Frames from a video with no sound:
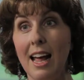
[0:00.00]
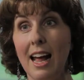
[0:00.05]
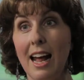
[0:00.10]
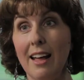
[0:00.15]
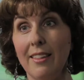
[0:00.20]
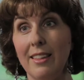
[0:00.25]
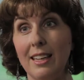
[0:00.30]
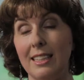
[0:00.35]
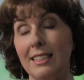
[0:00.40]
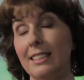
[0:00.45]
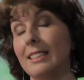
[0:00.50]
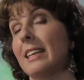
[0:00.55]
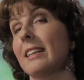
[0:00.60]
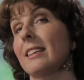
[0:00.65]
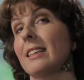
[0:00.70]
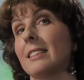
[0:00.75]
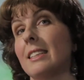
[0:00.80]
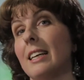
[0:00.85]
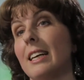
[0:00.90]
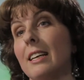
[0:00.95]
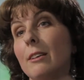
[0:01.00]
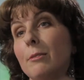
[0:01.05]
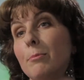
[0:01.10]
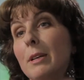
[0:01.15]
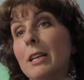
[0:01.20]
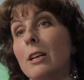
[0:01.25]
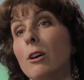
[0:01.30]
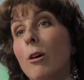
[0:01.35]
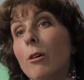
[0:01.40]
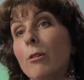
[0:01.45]
And they said that I had
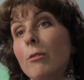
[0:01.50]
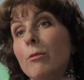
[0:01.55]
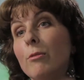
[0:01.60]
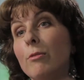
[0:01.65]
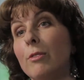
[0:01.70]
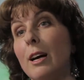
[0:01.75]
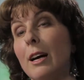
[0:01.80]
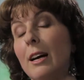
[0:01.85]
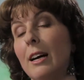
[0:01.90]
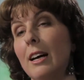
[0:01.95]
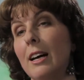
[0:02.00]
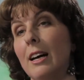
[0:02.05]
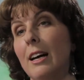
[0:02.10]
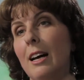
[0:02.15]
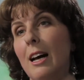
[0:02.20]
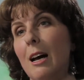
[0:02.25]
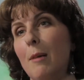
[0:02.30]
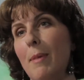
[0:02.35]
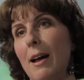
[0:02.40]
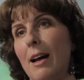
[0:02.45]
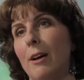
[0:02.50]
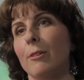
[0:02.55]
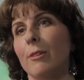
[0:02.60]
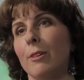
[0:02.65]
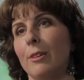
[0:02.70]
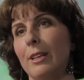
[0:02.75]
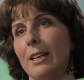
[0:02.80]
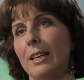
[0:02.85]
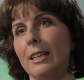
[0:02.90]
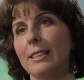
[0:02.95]
been gone for about
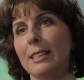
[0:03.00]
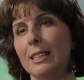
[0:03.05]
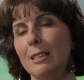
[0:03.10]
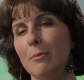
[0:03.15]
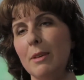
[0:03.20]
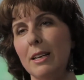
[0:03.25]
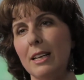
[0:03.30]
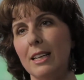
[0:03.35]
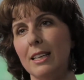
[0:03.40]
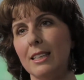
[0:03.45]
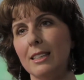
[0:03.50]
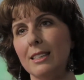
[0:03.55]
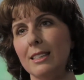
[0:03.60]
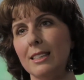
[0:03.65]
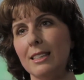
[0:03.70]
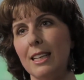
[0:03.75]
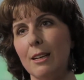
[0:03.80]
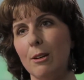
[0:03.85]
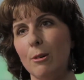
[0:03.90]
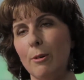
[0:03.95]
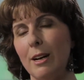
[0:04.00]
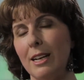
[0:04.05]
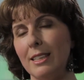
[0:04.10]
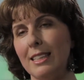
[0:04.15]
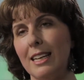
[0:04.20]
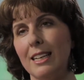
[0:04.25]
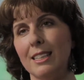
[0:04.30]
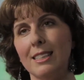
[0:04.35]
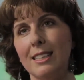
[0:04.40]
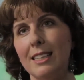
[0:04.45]
30 minutes, whereas
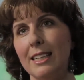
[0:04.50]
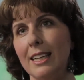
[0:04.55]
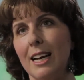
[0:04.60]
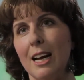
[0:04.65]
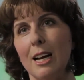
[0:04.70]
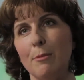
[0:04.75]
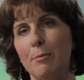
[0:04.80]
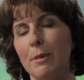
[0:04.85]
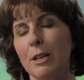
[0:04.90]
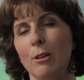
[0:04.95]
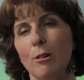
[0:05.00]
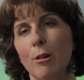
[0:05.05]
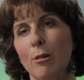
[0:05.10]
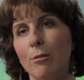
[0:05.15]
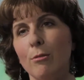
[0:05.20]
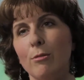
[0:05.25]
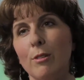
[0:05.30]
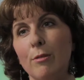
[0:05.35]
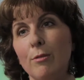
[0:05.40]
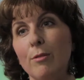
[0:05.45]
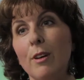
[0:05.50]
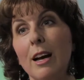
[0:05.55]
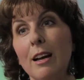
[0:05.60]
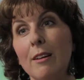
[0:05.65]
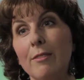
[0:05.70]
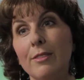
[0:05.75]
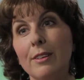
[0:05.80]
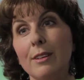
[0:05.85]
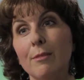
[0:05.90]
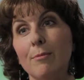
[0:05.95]
actually I'd been gone for
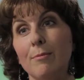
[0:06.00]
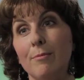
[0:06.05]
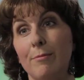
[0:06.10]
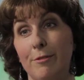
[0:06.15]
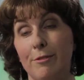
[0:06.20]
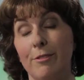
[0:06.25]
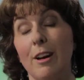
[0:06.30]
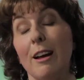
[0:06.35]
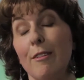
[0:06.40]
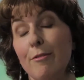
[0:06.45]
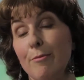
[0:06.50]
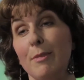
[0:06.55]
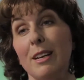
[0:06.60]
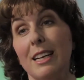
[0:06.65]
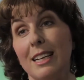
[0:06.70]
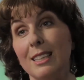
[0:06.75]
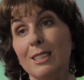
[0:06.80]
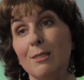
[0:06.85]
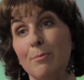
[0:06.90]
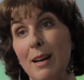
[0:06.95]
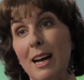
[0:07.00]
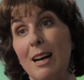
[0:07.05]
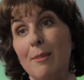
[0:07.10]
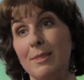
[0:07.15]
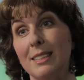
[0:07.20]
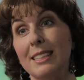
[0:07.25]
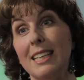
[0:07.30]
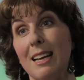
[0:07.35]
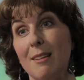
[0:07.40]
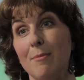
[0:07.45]
5 minutes,
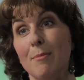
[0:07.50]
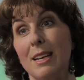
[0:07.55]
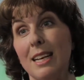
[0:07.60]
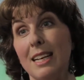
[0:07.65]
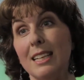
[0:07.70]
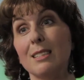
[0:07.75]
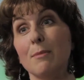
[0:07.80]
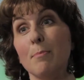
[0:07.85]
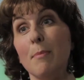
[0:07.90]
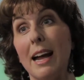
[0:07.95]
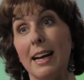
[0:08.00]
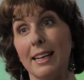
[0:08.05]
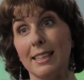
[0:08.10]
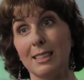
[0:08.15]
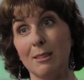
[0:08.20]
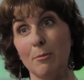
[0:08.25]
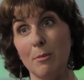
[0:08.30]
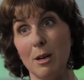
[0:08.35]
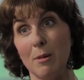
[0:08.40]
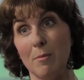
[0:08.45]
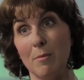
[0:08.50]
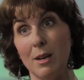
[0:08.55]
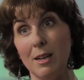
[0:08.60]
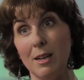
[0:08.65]
perhaps 10 minutes maximum.